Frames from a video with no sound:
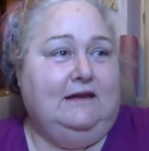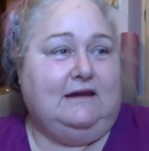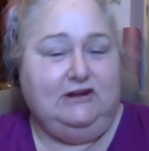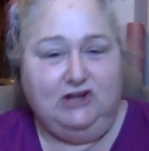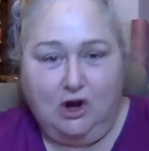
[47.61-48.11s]

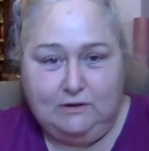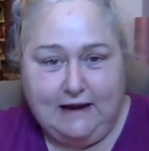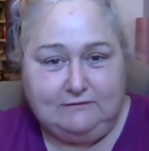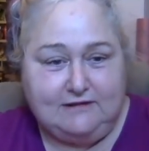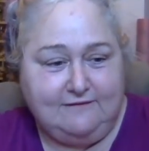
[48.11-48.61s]
can you go
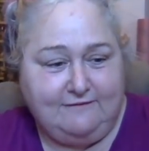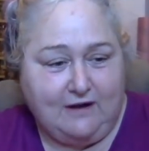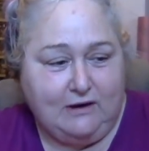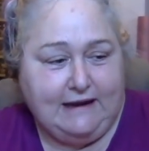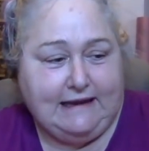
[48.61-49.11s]
down to the
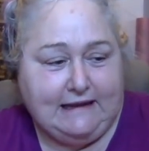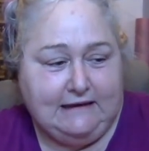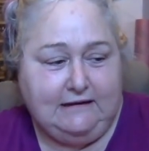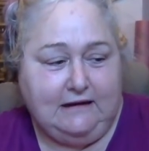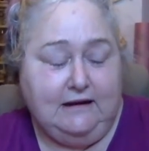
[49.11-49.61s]
very
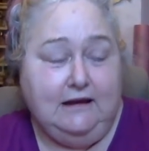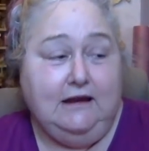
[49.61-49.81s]
end